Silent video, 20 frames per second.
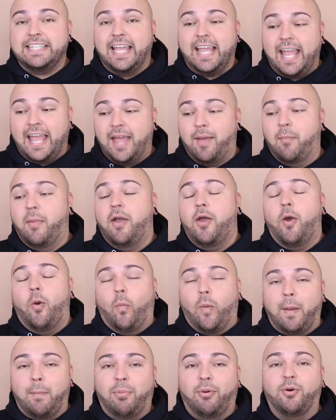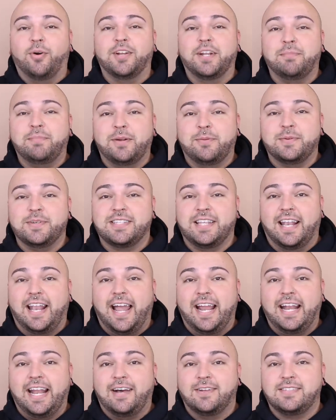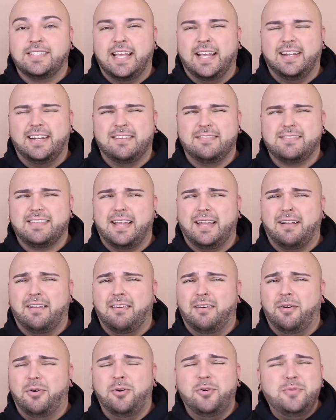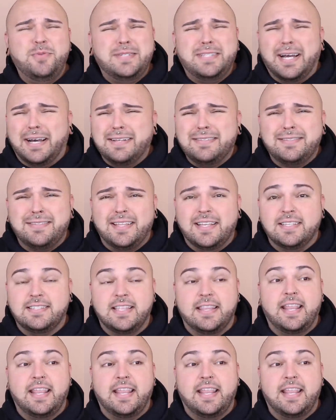a.m. We pulled up, there was a line outside and I was like, who does this?